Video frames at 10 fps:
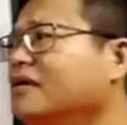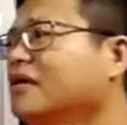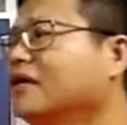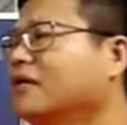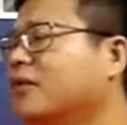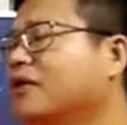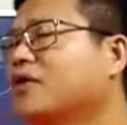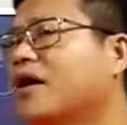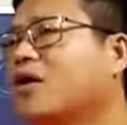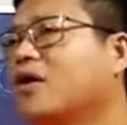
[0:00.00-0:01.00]
When you are
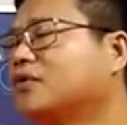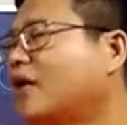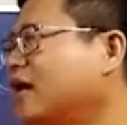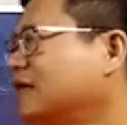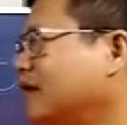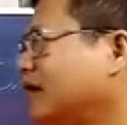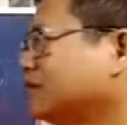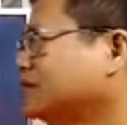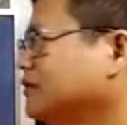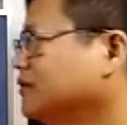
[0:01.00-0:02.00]
going to add that,
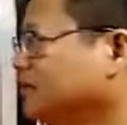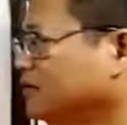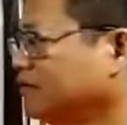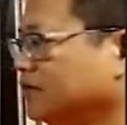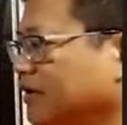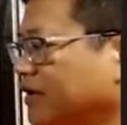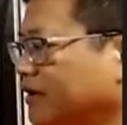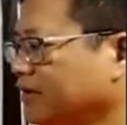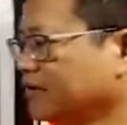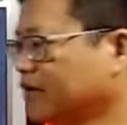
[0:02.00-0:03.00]

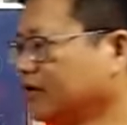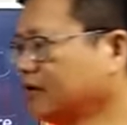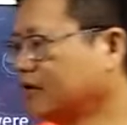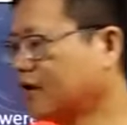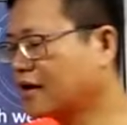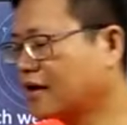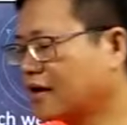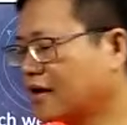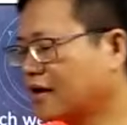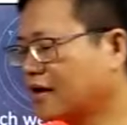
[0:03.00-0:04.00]
in a
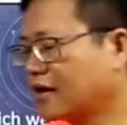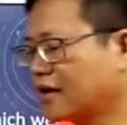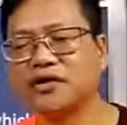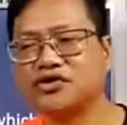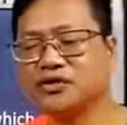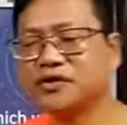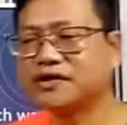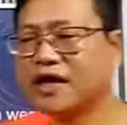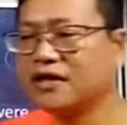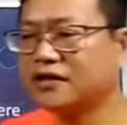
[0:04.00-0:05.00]
calendar, for the Jewish
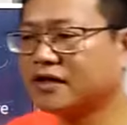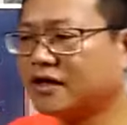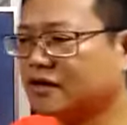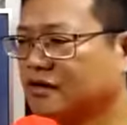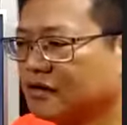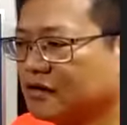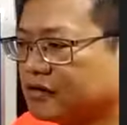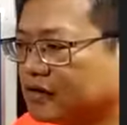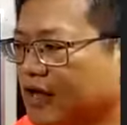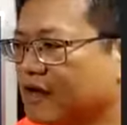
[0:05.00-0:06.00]
calendar,
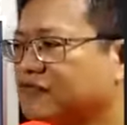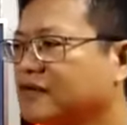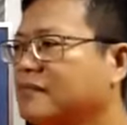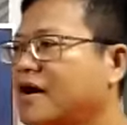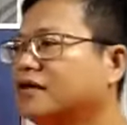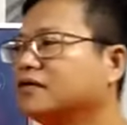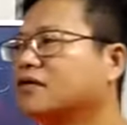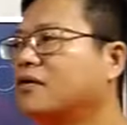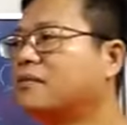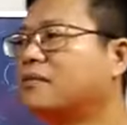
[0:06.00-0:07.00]
every month
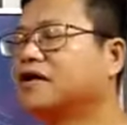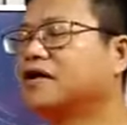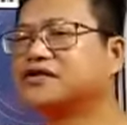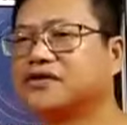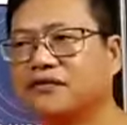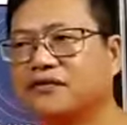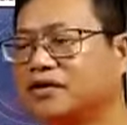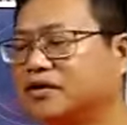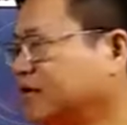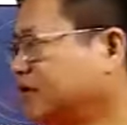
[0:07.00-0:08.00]
comprises of
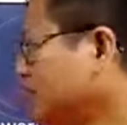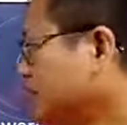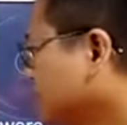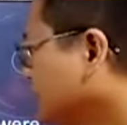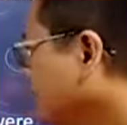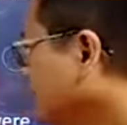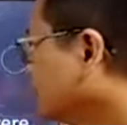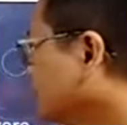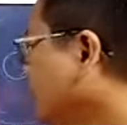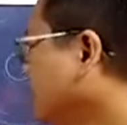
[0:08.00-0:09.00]
30 days.
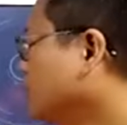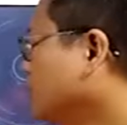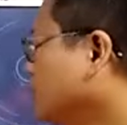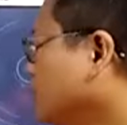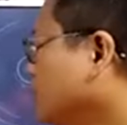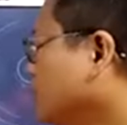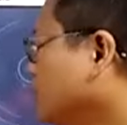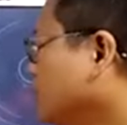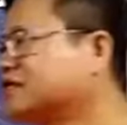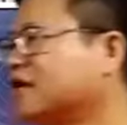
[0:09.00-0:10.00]
So in 12 months,
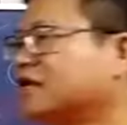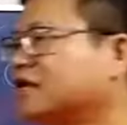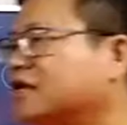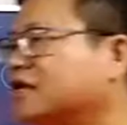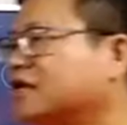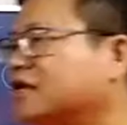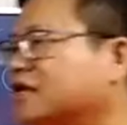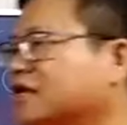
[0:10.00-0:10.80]
that is equivalent to